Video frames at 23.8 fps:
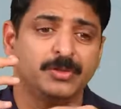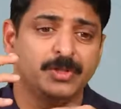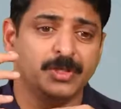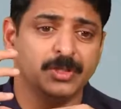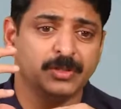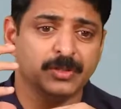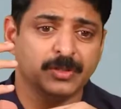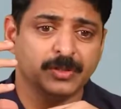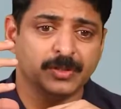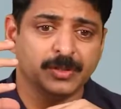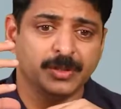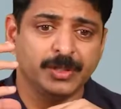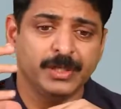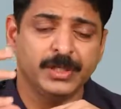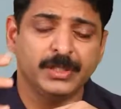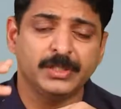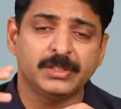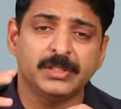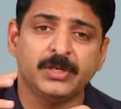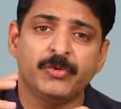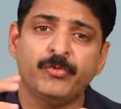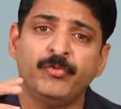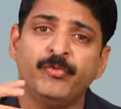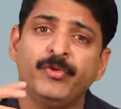This
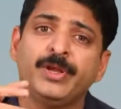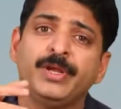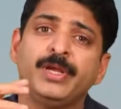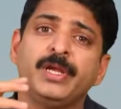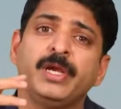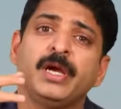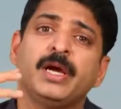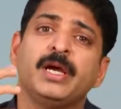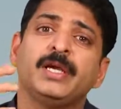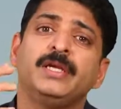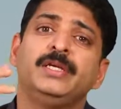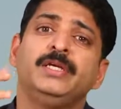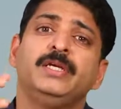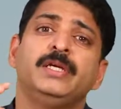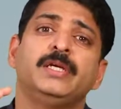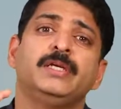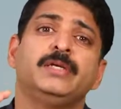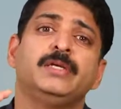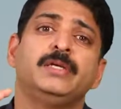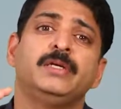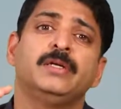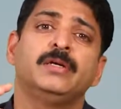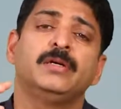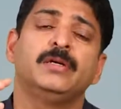needs a very
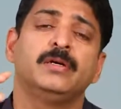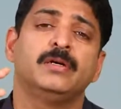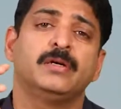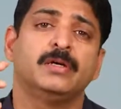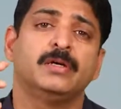high-end